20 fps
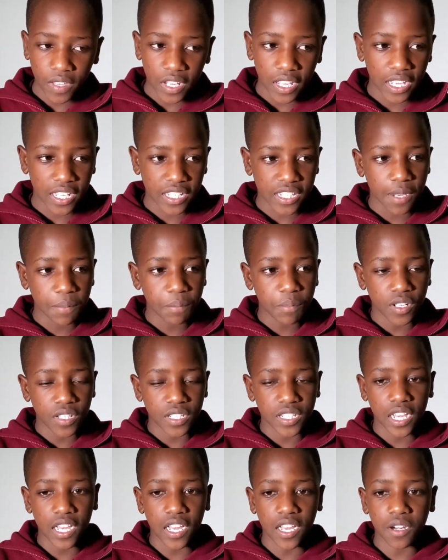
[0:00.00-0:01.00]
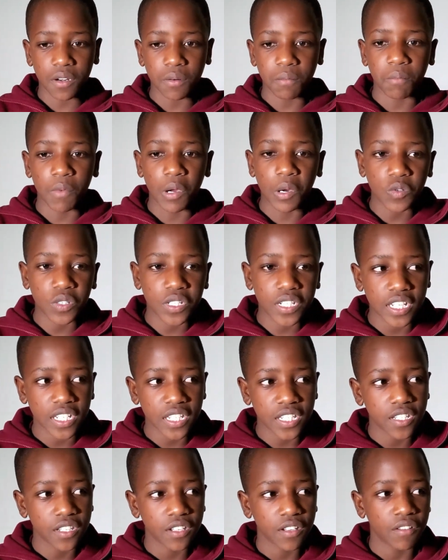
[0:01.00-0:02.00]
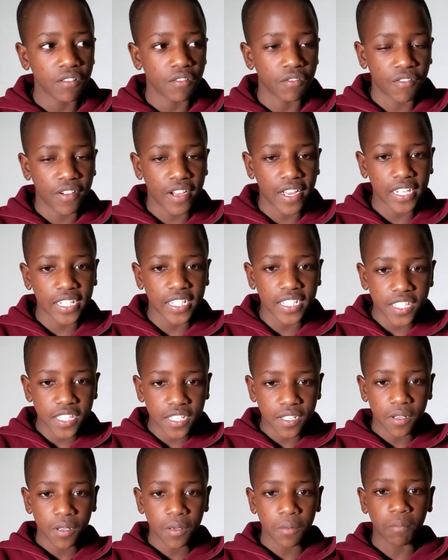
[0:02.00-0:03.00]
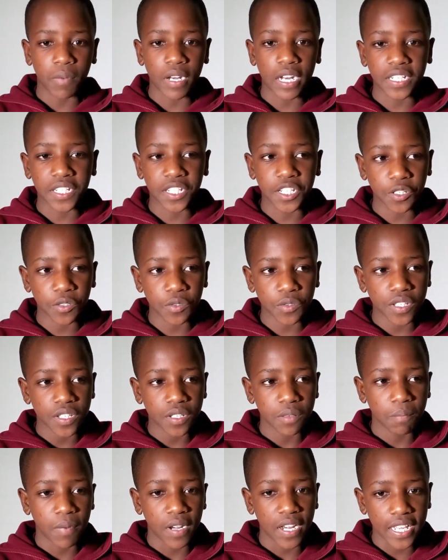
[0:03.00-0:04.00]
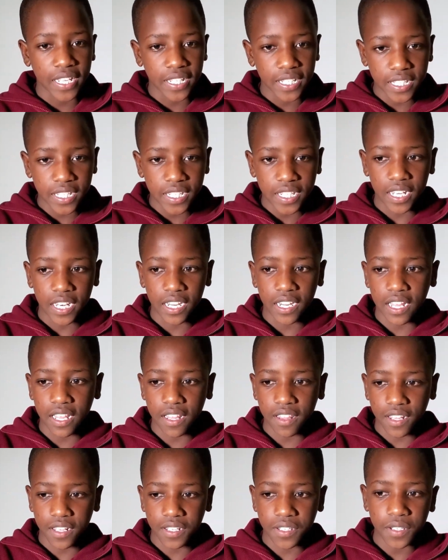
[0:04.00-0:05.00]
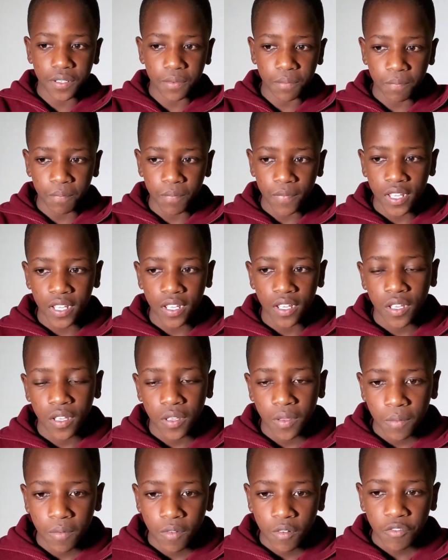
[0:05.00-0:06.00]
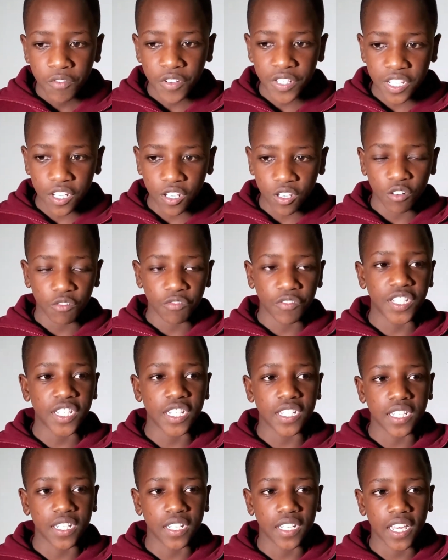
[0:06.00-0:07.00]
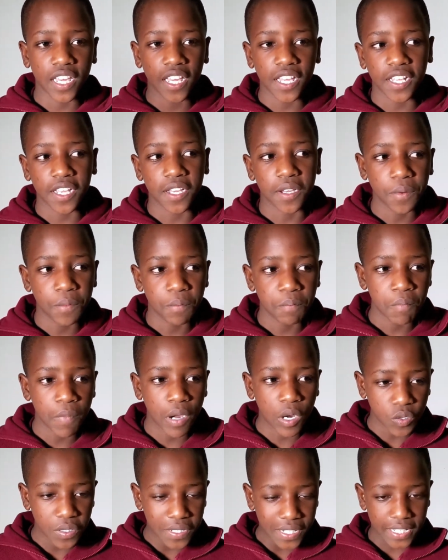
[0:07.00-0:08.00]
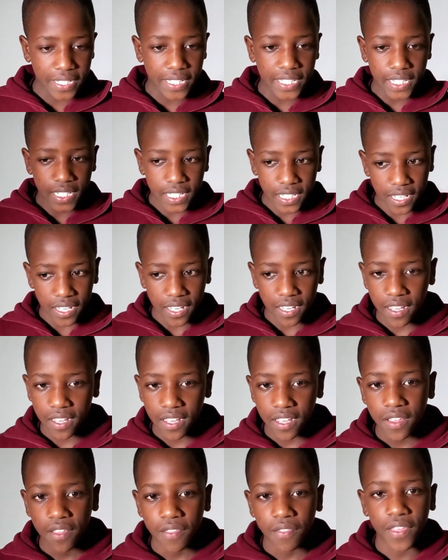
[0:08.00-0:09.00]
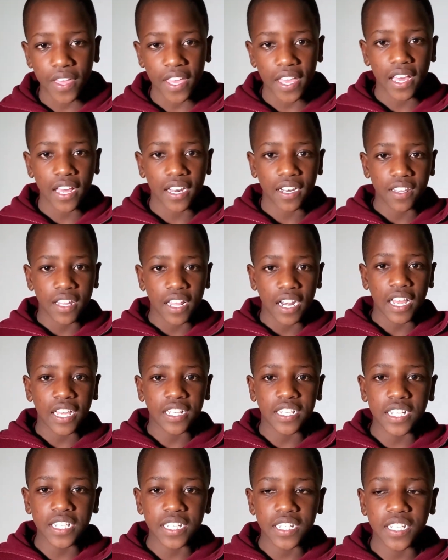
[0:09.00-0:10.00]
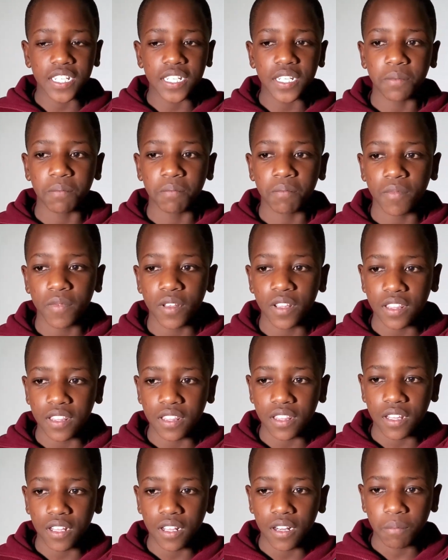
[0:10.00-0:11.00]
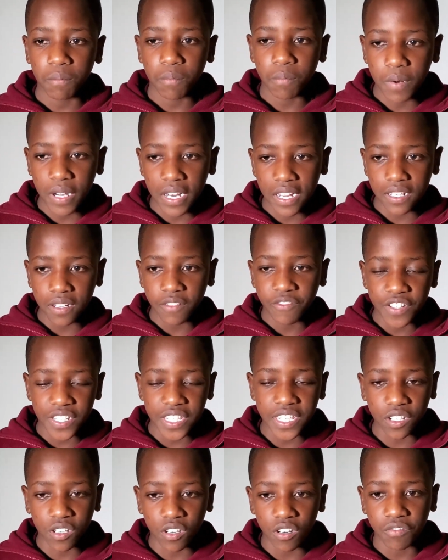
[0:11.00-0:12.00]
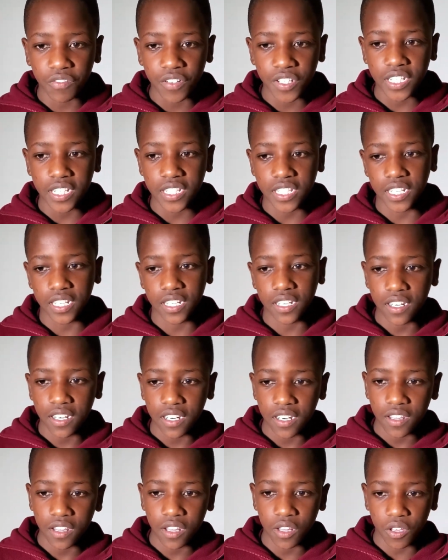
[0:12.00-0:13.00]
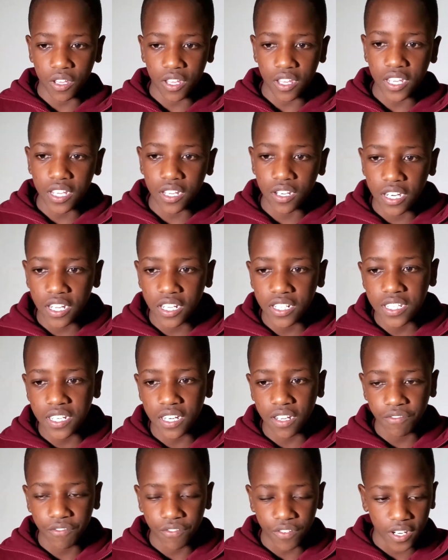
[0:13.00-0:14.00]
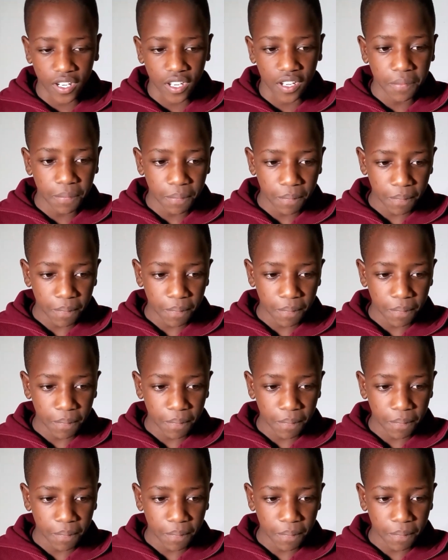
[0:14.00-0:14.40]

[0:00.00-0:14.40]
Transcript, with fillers: Examples are mountains, valleys, plateaus, plains, and others. Physical features in Kenya, mountains. They are the largest physical features in, the, in East Africa.